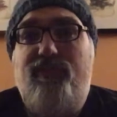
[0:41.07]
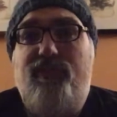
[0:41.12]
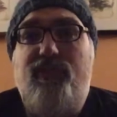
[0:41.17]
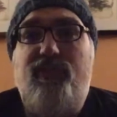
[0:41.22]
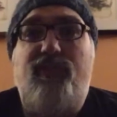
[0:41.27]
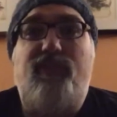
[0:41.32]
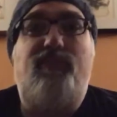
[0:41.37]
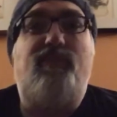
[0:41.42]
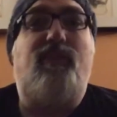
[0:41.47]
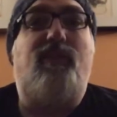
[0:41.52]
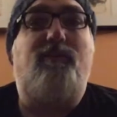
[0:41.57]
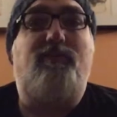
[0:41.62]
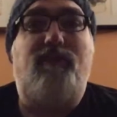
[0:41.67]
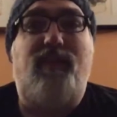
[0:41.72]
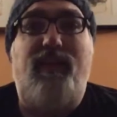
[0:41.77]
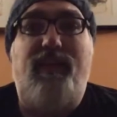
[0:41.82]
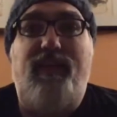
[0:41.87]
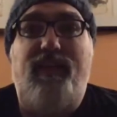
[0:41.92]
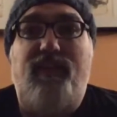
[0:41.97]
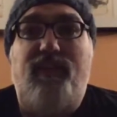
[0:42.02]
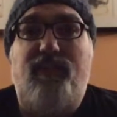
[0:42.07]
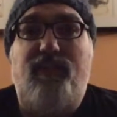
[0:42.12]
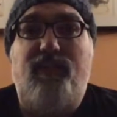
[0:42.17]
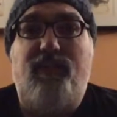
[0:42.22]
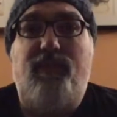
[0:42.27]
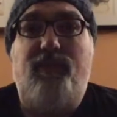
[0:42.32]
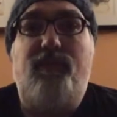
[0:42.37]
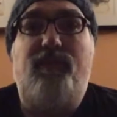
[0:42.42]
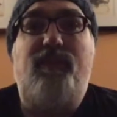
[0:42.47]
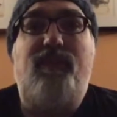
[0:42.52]
to guitar playing
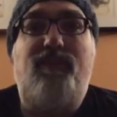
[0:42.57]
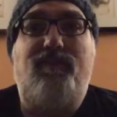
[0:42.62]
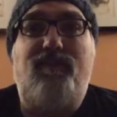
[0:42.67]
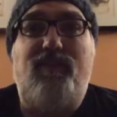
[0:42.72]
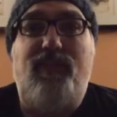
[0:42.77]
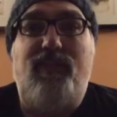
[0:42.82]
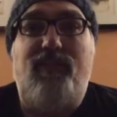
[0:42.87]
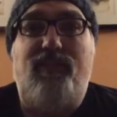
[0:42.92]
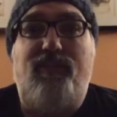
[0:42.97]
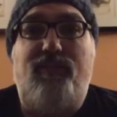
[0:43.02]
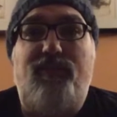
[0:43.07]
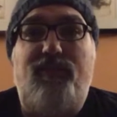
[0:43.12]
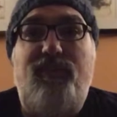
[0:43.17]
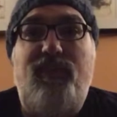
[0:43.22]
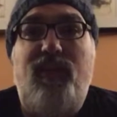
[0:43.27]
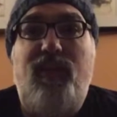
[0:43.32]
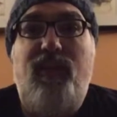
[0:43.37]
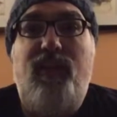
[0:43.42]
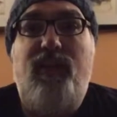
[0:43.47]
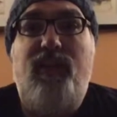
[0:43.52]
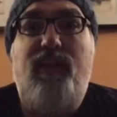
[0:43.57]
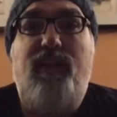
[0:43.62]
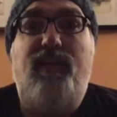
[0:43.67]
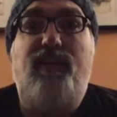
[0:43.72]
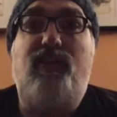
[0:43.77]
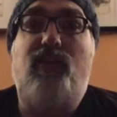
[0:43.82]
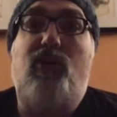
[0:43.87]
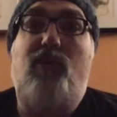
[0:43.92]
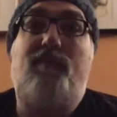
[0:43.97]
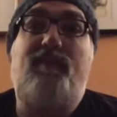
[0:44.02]
through these videos
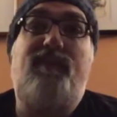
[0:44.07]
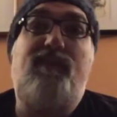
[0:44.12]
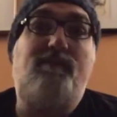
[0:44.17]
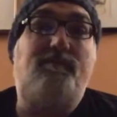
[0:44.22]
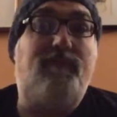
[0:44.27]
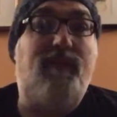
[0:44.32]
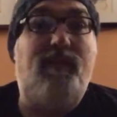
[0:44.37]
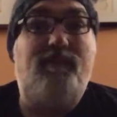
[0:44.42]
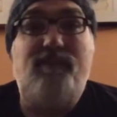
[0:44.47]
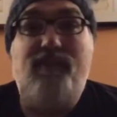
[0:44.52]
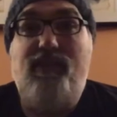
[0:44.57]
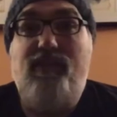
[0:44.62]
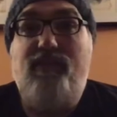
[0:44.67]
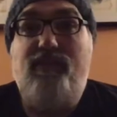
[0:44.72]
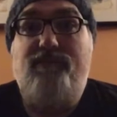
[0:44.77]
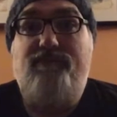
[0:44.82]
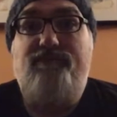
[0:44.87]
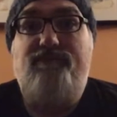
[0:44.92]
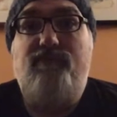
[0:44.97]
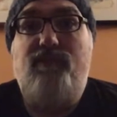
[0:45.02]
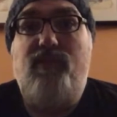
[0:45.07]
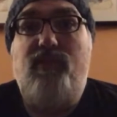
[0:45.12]
in the hopes that maybe